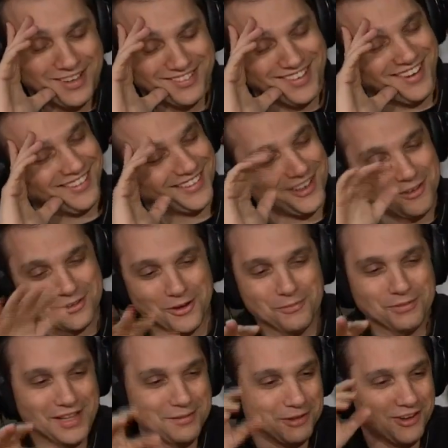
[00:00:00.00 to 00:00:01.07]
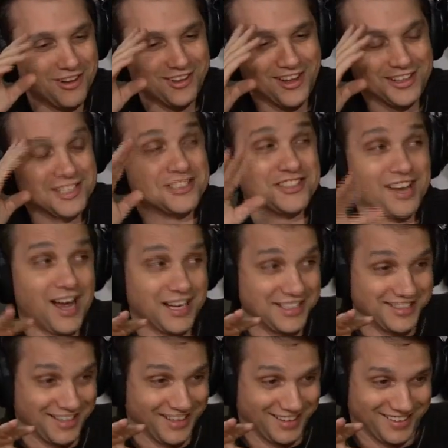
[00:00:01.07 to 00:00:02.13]
no, don't don't blame it all on the
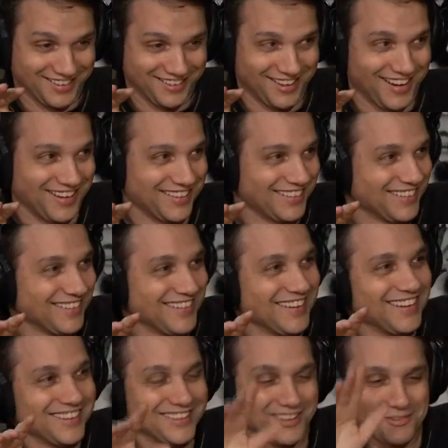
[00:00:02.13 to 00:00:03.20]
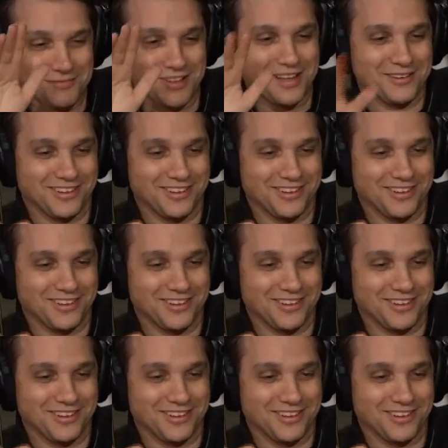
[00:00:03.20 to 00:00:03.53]
sidekick. All right, don't blame